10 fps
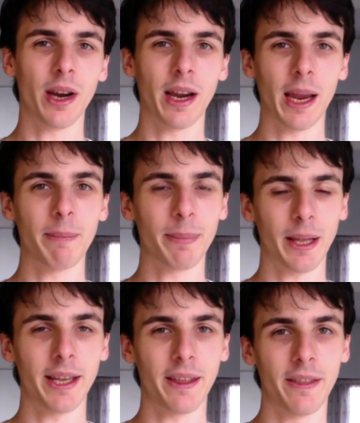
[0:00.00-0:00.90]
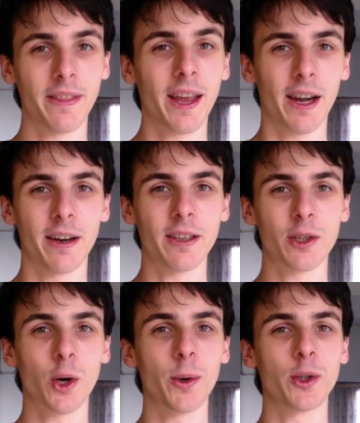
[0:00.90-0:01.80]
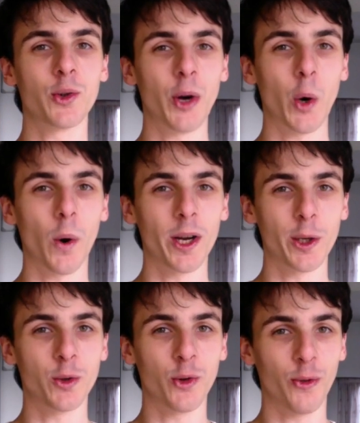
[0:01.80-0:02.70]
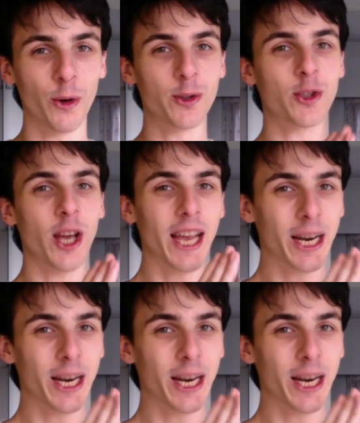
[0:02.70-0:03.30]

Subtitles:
gameplay in there is going to require you to first